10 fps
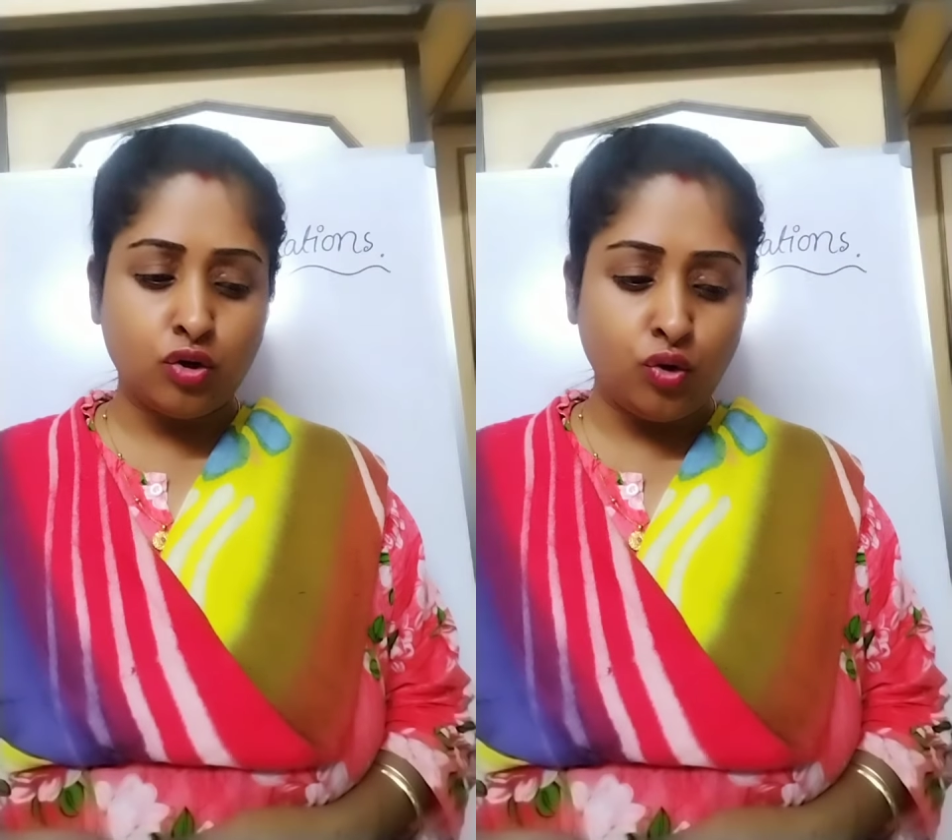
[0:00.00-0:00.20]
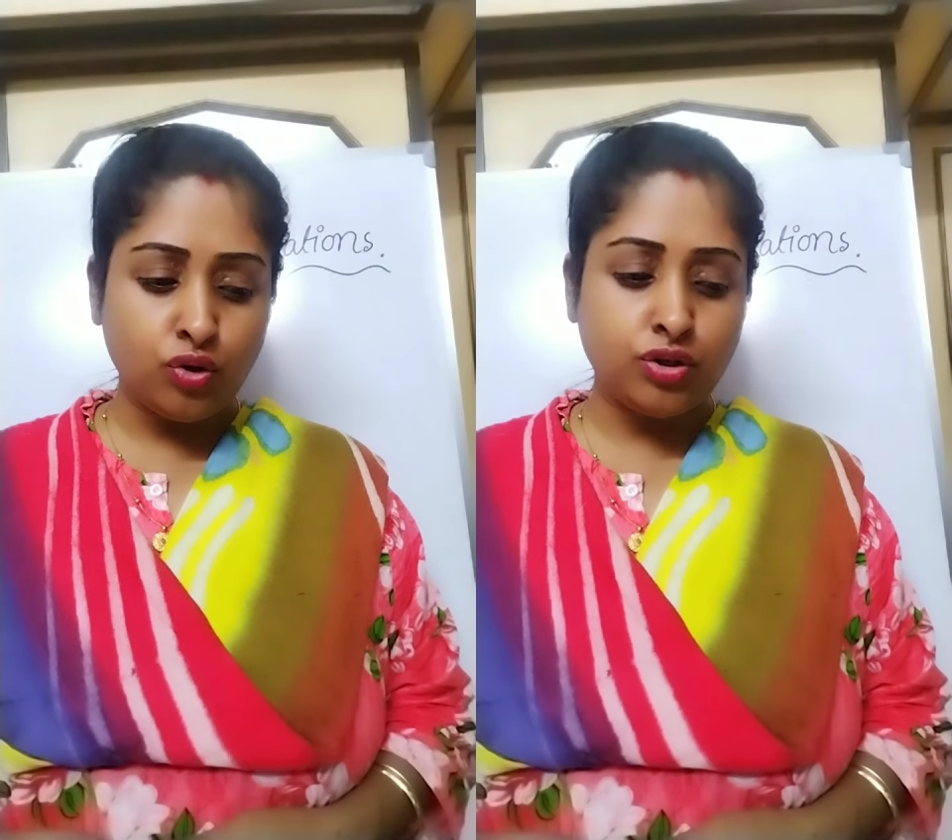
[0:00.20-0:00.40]

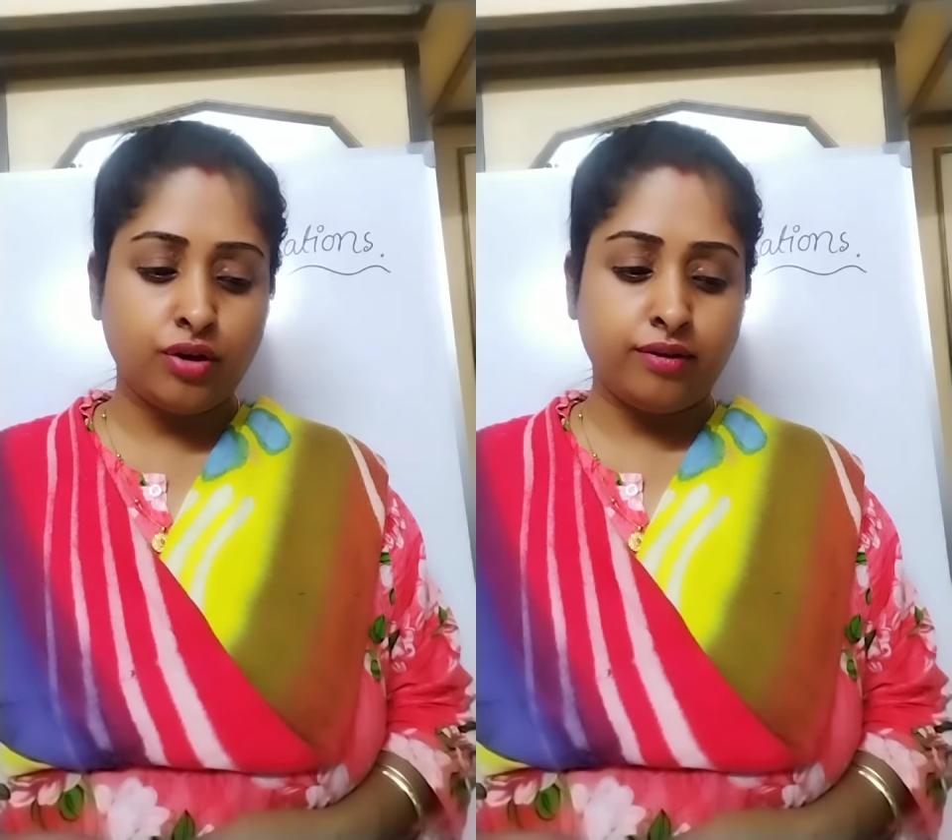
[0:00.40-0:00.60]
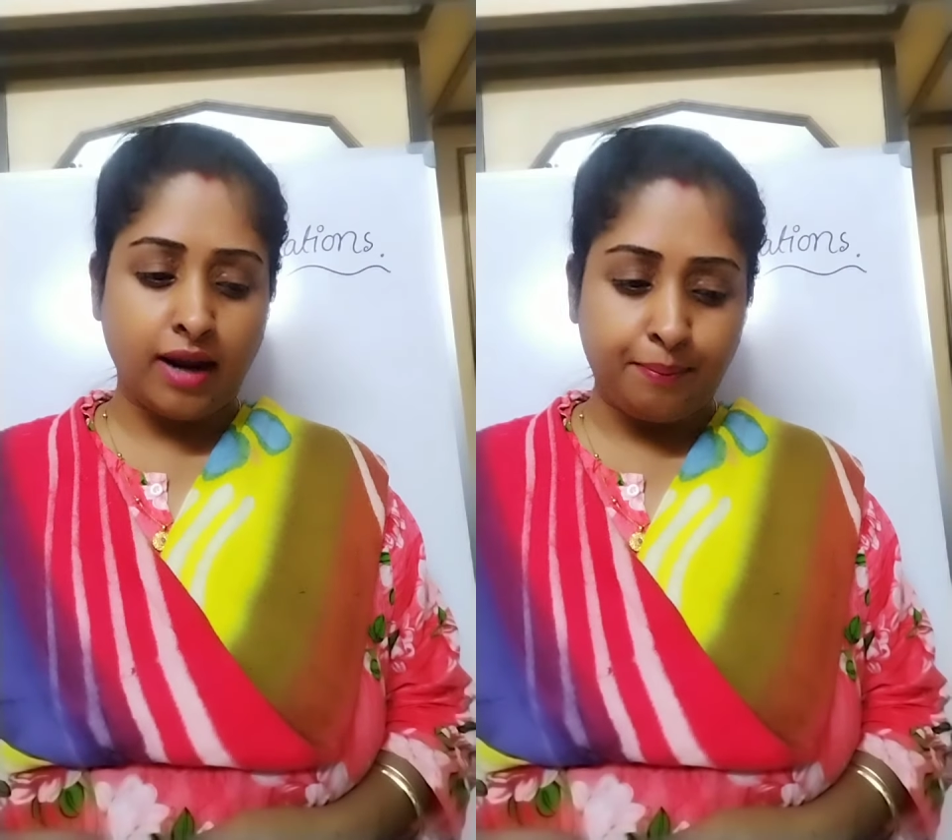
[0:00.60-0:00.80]
good
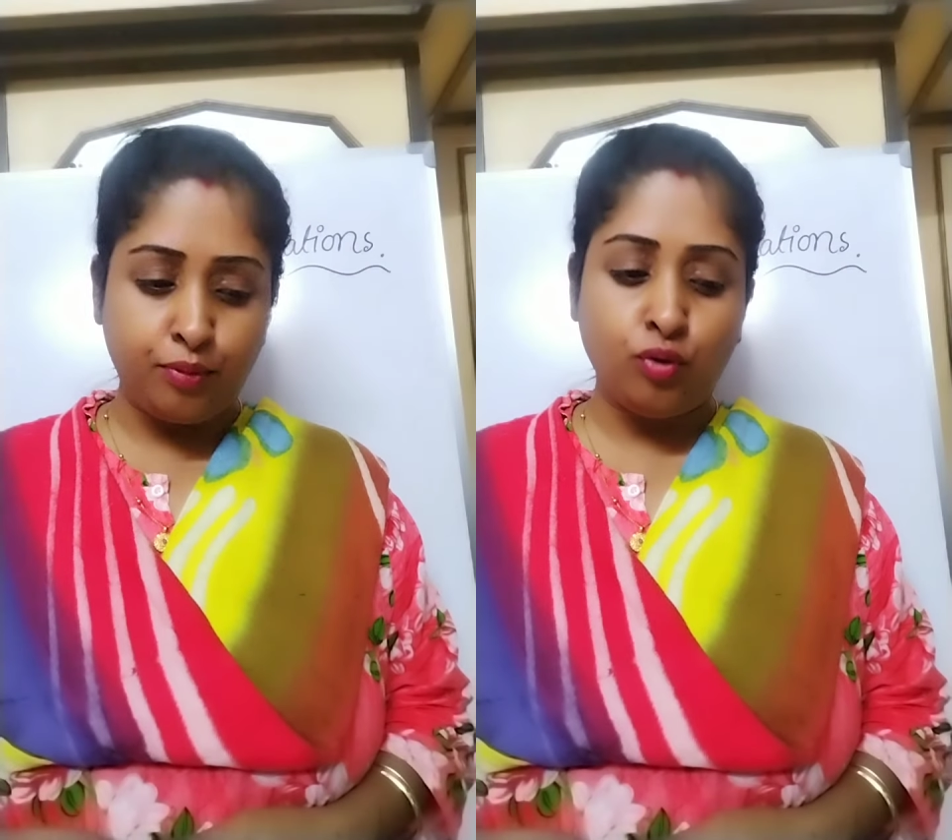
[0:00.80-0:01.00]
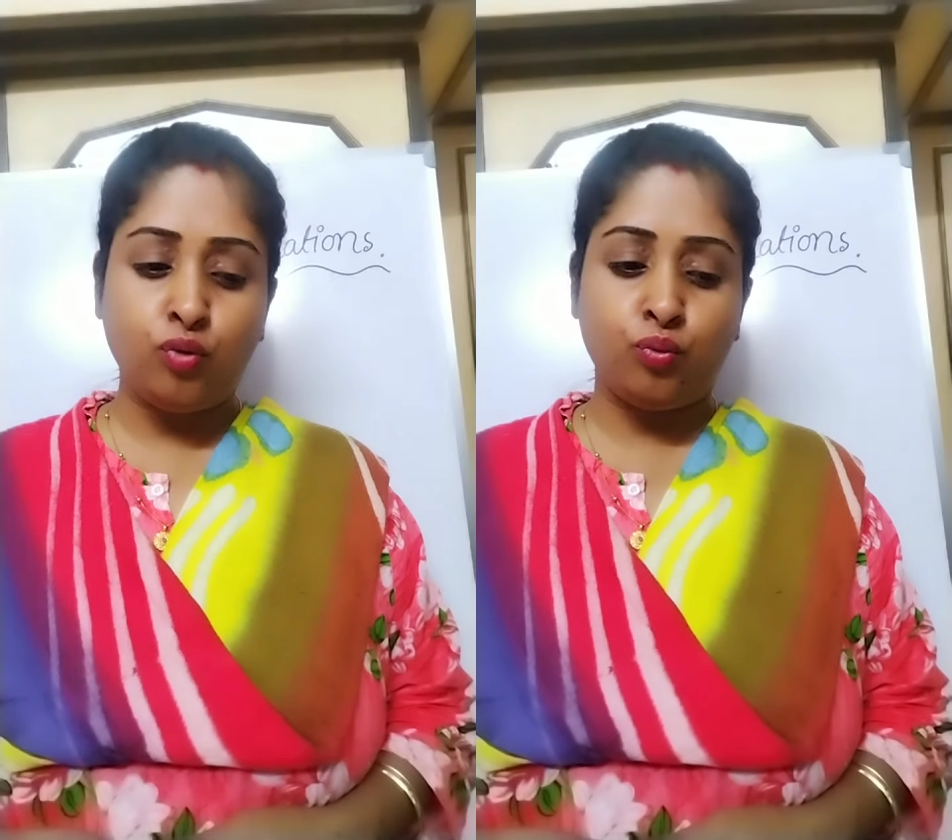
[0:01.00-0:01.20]

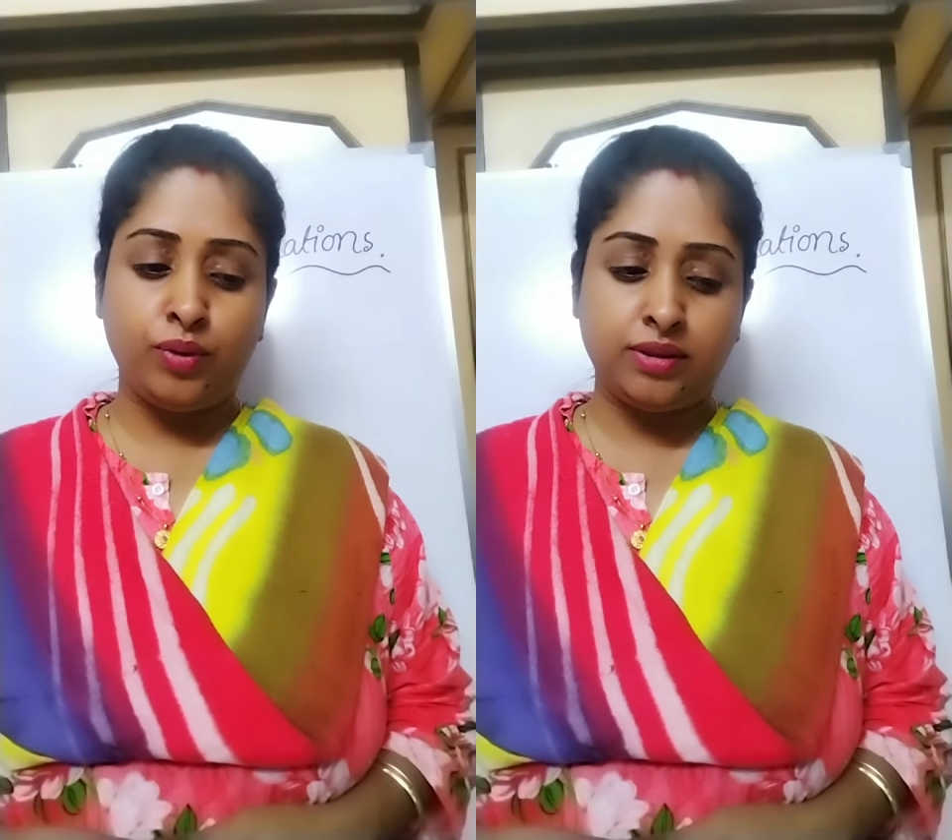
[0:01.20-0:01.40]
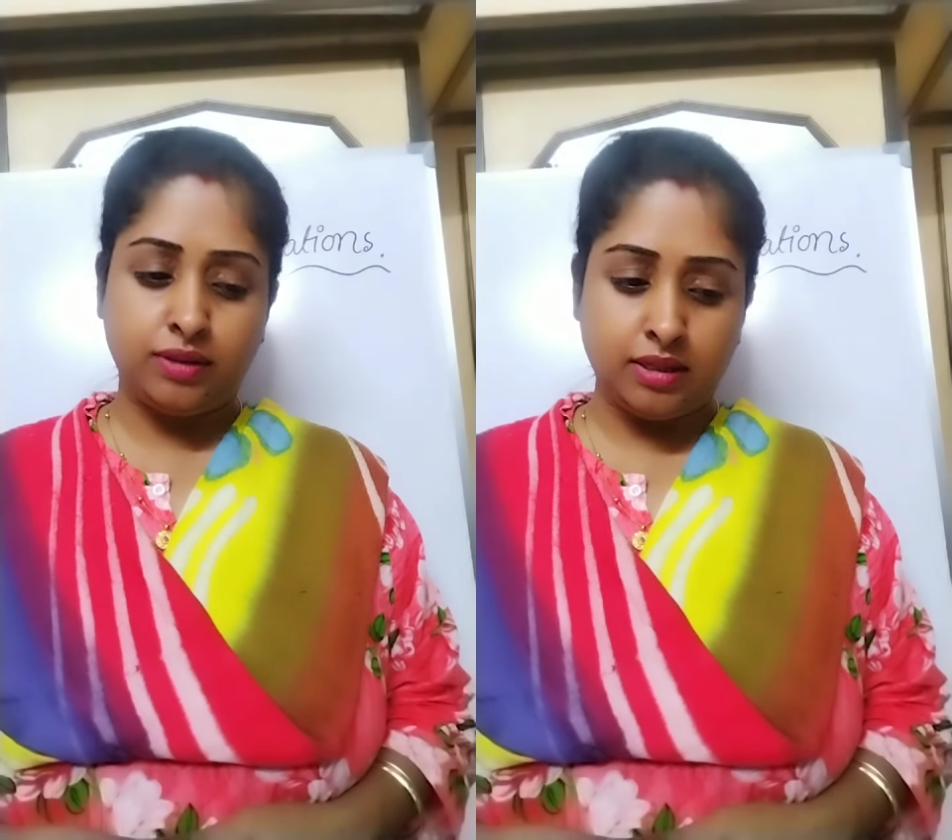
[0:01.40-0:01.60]
rapport
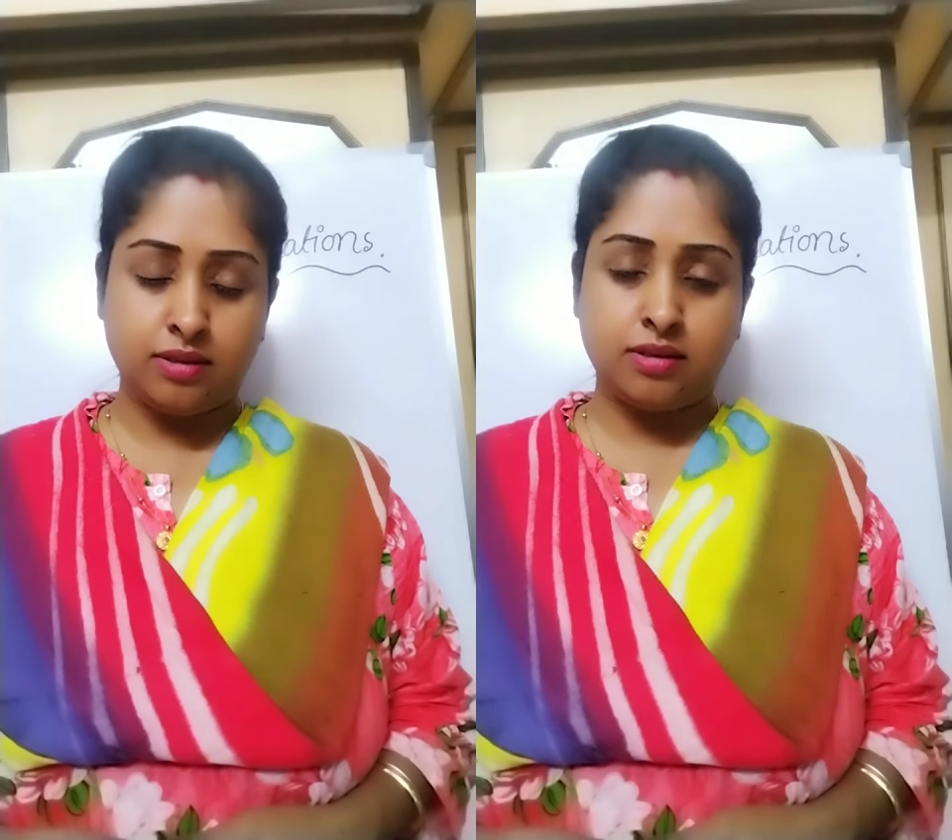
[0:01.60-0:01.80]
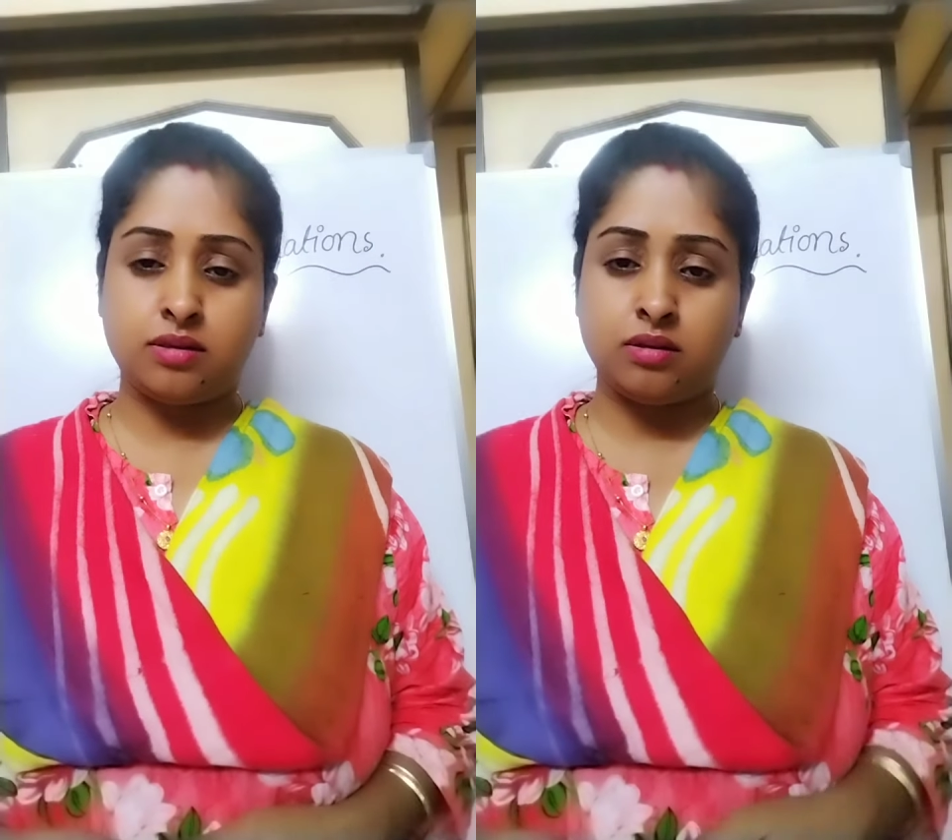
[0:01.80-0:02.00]
with
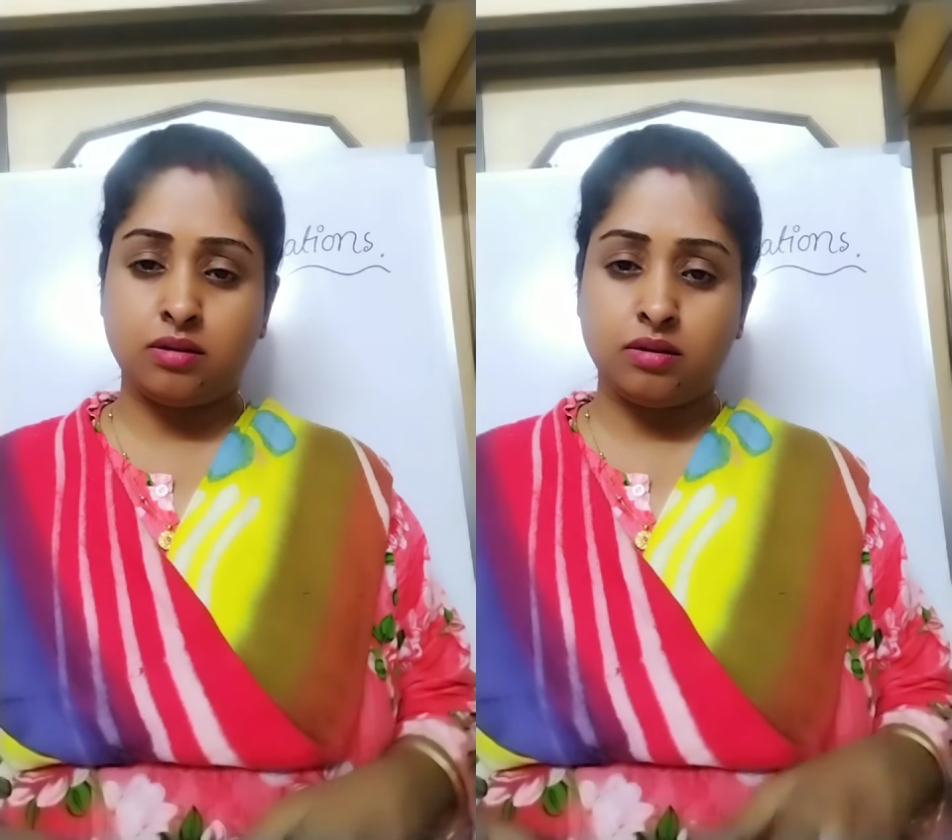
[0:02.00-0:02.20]
this